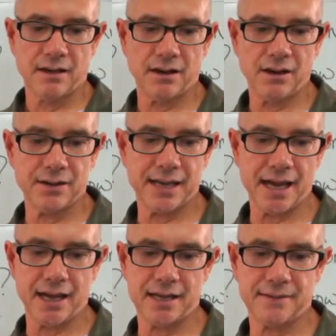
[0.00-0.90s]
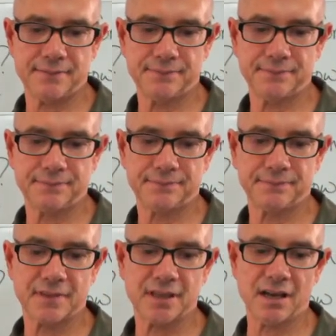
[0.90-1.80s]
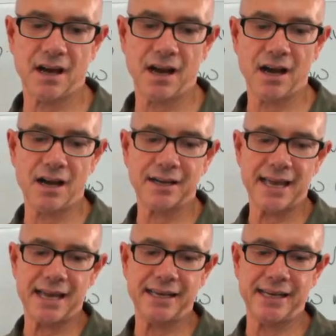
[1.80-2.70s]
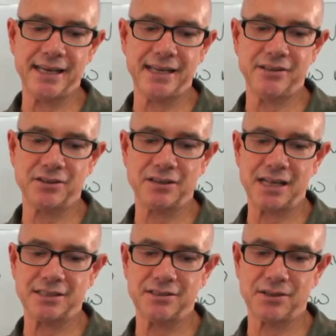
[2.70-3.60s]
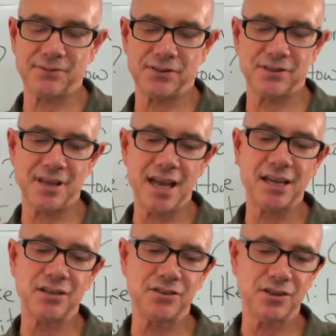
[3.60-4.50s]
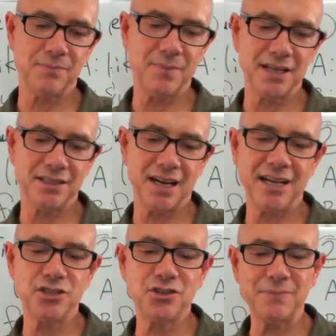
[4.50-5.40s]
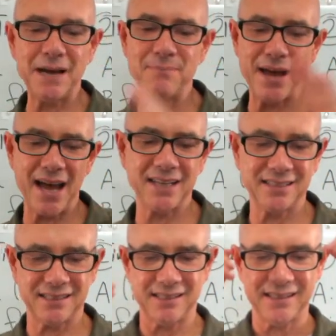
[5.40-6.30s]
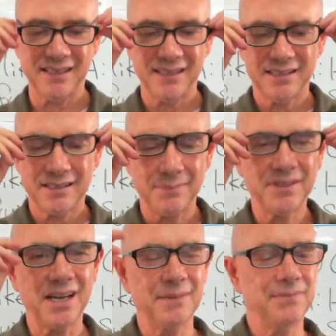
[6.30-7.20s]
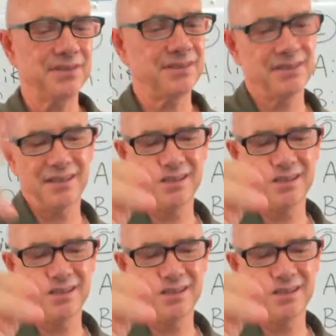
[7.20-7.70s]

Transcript: Okay. Ah, oh, Kayleen, your classes are for, thank you so much. I do my best. Sometimes